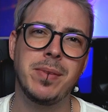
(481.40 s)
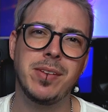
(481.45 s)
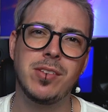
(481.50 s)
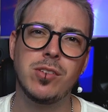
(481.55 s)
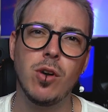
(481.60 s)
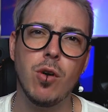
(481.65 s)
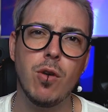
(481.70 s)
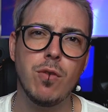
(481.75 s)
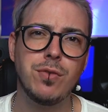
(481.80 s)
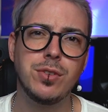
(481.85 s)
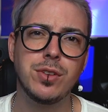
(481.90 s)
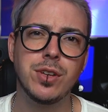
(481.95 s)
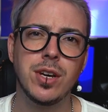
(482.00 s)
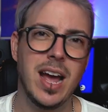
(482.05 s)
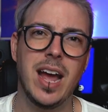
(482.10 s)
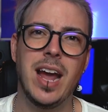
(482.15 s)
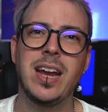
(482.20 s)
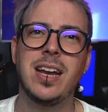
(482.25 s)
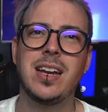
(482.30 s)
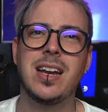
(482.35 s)
be solved.
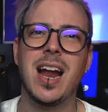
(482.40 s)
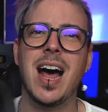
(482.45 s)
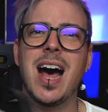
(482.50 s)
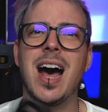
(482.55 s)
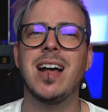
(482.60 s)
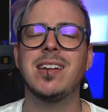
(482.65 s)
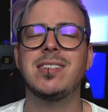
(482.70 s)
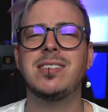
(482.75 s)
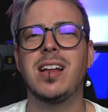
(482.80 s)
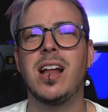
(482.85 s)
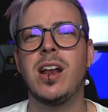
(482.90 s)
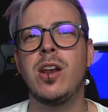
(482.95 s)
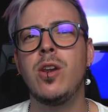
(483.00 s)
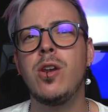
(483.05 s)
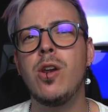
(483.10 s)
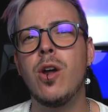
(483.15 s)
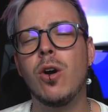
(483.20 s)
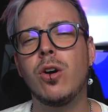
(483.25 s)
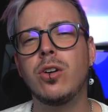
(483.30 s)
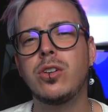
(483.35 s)
It has a
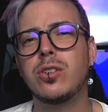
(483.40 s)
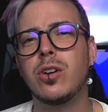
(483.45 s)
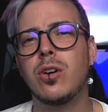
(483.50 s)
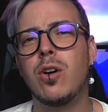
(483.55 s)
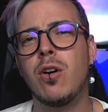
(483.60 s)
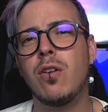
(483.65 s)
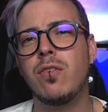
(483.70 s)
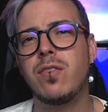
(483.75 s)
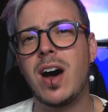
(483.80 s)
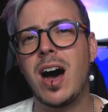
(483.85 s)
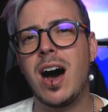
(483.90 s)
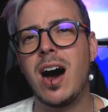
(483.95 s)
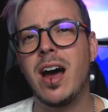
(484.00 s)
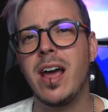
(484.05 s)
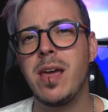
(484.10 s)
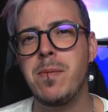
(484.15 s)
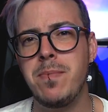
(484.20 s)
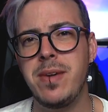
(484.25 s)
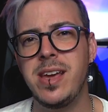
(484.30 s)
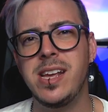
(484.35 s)
lot of
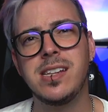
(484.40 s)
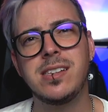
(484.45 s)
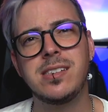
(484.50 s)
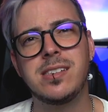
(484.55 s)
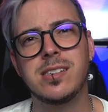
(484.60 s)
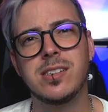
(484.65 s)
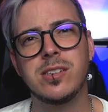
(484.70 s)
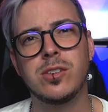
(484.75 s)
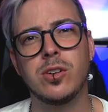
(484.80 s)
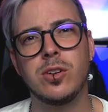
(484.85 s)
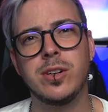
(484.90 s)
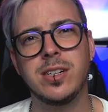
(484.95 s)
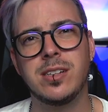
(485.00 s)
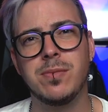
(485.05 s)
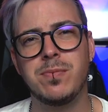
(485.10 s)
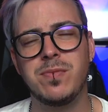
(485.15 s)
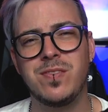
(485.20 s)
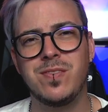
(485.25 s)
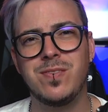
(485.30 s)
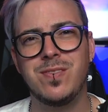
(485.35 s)
high mids, so it's
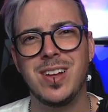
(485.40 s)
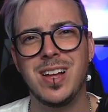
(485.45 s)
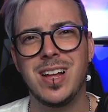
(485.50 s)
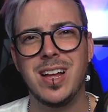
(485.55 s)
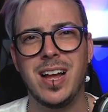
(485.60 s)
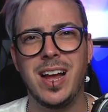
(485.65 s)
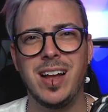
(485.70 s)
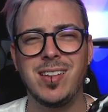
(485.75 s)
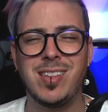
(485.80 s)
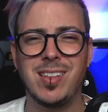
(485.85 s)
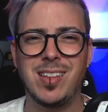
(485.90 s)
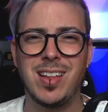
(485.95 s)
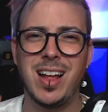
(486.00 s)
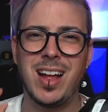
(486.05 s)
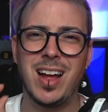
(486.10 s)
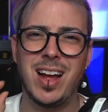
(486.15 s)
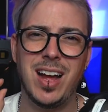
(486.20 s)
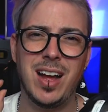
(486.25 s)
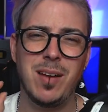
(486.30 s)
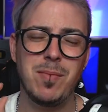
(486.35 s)

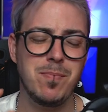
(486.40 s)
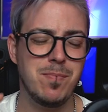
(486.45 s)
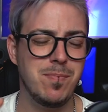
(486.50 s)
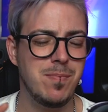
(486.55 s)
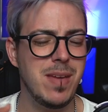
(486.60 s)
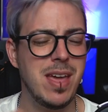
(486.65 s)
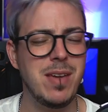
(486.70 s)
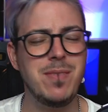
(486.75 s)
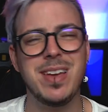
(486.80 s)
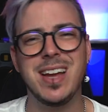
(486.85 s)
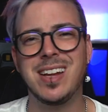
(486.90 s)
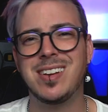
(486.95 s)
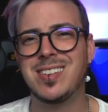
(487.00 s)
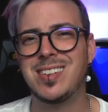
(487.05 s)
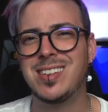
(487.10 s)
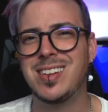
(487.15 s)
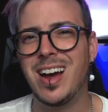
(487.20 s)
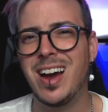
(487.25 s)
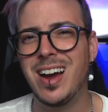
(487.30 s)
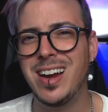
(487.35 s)
maybe a
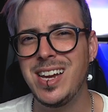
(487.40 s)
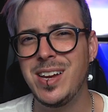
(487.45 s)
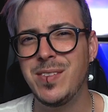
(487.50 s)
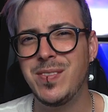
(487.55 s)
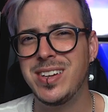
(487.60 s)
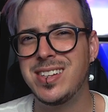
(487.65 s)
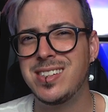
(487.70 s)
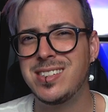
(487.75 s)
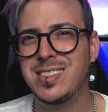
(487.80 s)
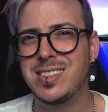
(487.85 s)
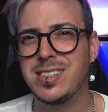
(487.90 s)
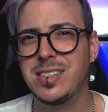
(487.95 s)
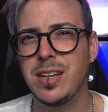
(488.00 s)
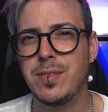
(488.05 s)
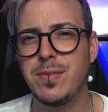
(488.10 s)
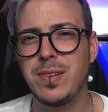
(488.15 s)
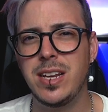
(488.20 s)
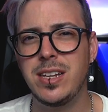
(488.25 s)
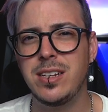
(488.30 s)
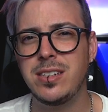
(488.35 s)
tiny bit
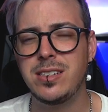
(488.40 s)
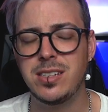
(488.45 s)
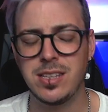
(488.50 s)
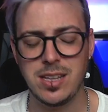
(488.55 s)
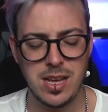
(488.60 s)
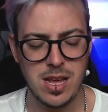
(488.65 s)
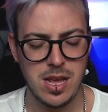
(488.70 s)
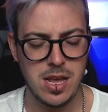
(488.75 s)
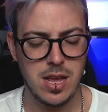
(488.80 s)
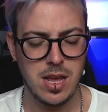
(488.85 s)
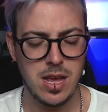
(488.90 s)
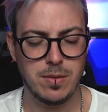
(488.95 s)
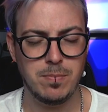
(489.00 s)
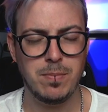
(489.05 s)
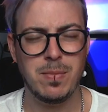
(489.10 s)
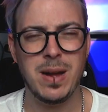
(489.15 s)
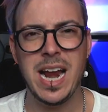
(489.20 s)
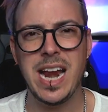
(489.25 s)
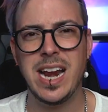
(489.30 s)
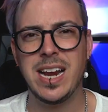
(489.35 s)
sibilant,
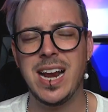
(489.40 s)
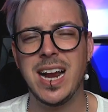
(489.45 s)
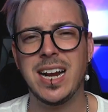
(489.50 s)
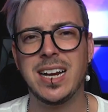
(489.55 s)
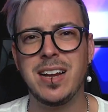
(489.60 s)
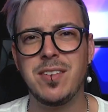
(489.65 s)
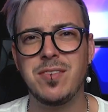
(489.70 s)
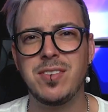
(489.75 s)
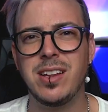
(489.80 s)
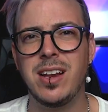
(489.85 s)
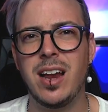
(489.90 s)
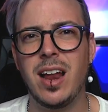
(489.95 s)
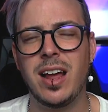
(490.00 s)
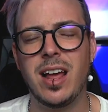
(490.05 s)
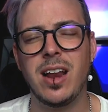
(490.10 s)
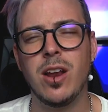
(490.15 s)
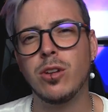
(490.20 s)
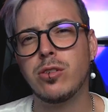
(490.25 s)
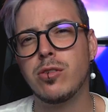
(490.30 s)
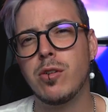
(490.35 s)
but that gives it like
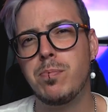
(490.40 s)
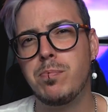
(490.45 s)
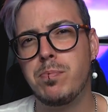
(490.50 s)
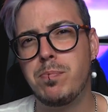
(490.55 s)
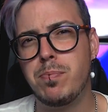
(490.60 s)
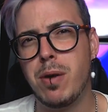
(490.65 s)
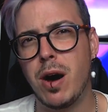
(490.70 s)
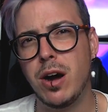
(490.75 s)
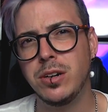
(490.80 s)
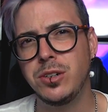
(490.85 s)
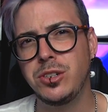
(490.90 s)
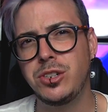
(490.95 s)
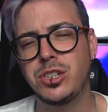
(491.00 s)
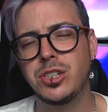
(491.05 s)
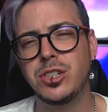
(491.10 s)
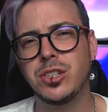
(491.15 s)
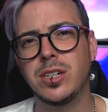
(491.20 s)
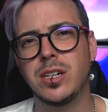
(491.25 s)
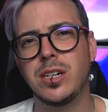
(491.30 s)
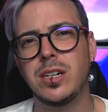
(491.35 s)
a lot of
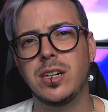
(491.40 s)
punch